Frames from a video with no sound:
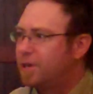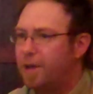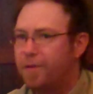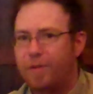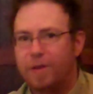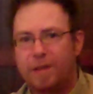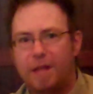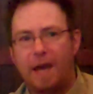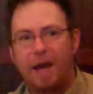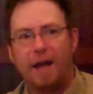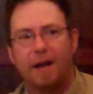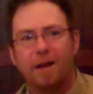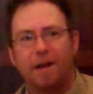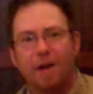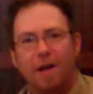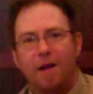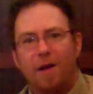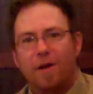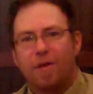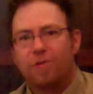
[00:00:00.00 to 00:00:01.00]
that give it that
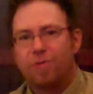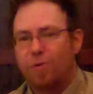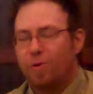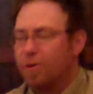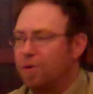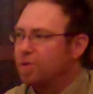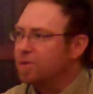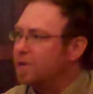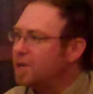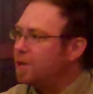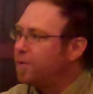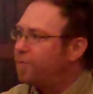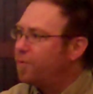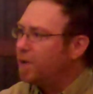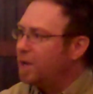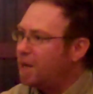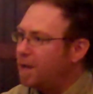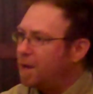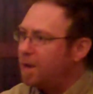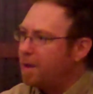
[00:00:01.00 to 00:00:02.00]
sort of
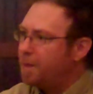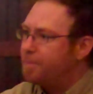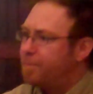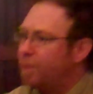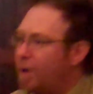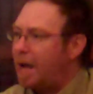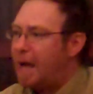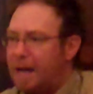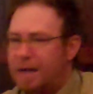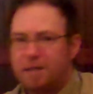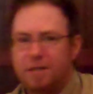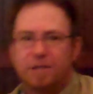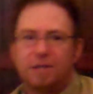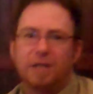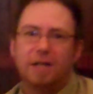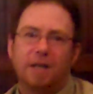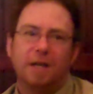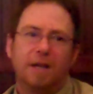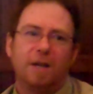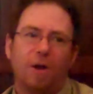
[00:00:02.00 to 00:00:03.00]
leafy, black
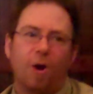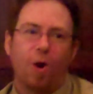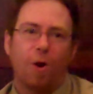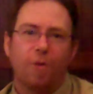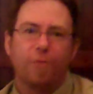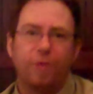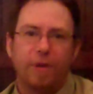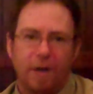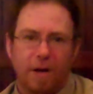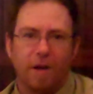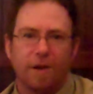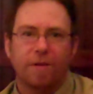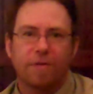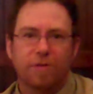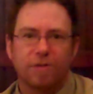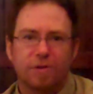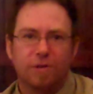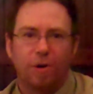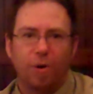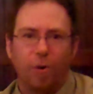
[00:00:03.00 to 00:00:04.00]
tea
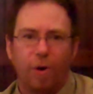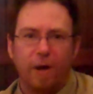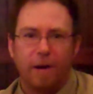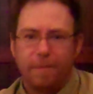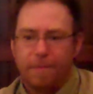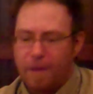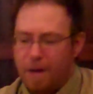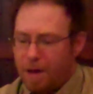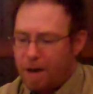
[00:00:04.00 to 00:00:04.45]
earthiness to it.